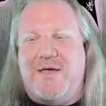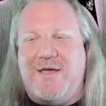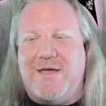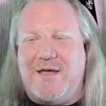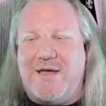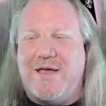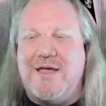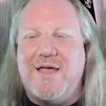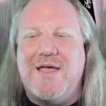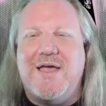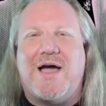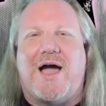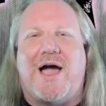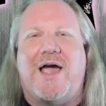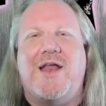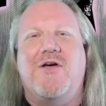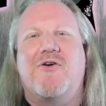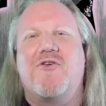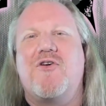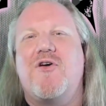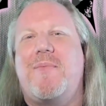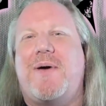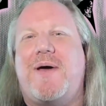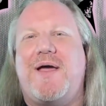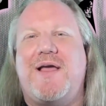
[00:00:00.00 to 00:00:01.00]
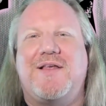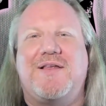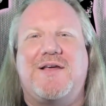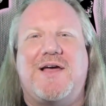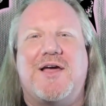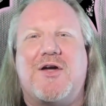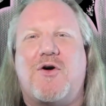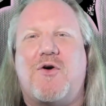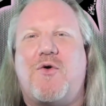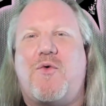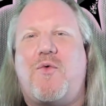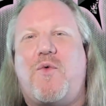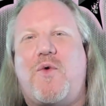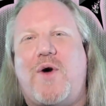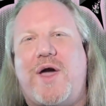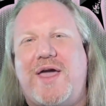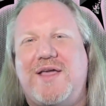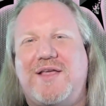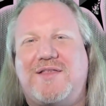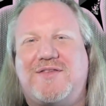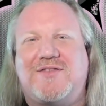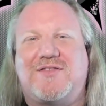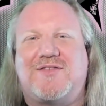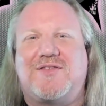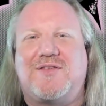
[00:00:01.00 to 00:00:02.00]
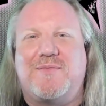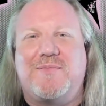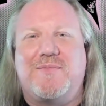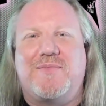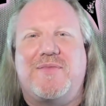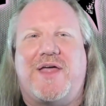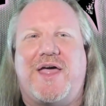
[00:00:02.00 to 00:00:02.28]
I know everybody equates,